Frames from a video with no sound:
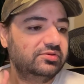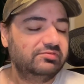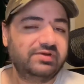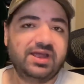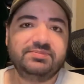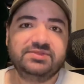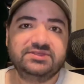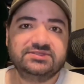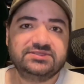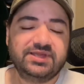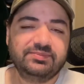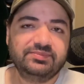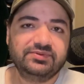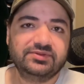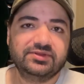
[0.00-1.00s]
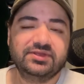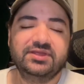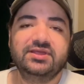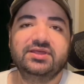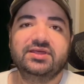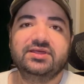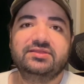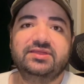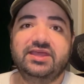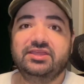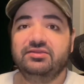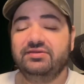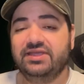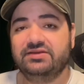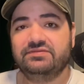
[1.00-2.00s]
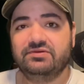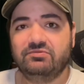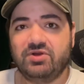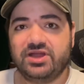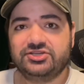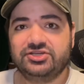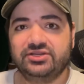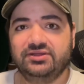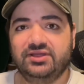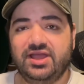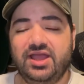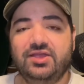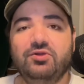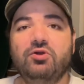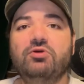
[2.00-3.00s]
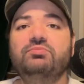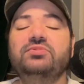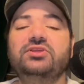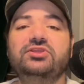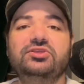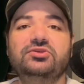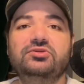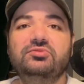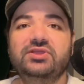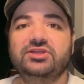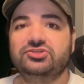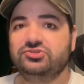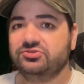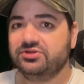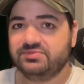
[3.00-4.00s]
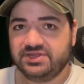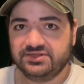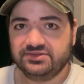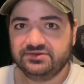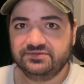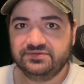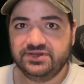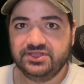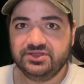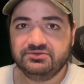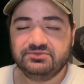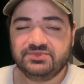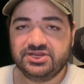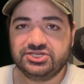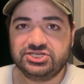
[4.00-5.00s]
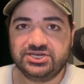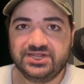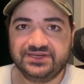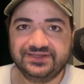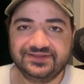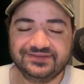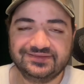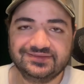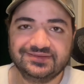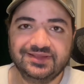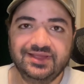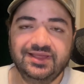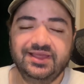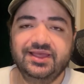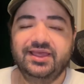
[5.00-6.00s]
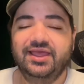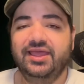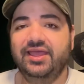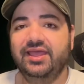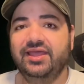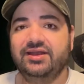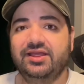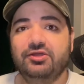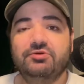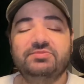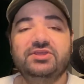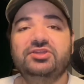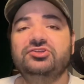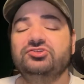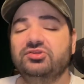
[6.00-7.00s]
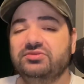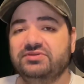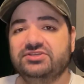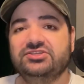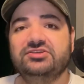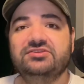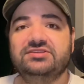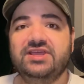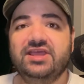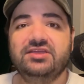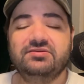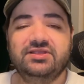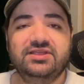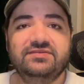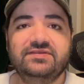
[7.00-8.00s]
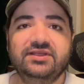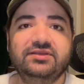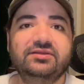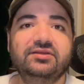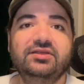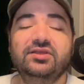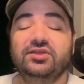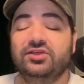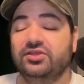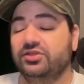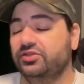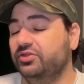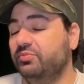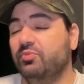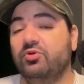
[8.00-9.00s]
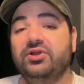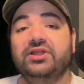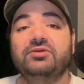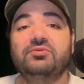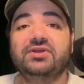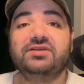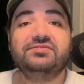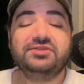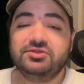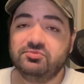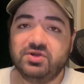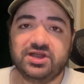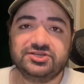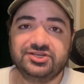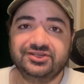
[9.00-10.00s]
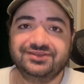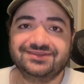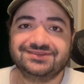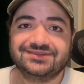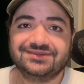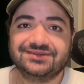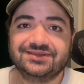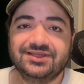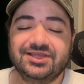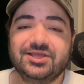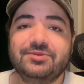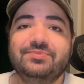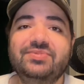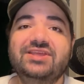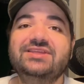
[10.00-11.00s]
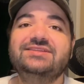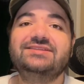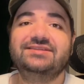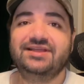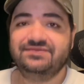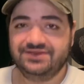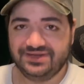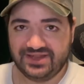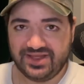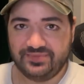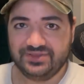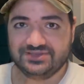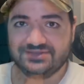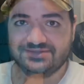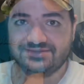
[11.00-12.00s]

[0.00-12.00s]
wrap this up. Thank you again for watching. I hope that you enjoyed my little video and my shenanigans. And I hope that you enjoy the rest of your day, your evening, your morning, whenever you're watching this. Peace, love, and comics.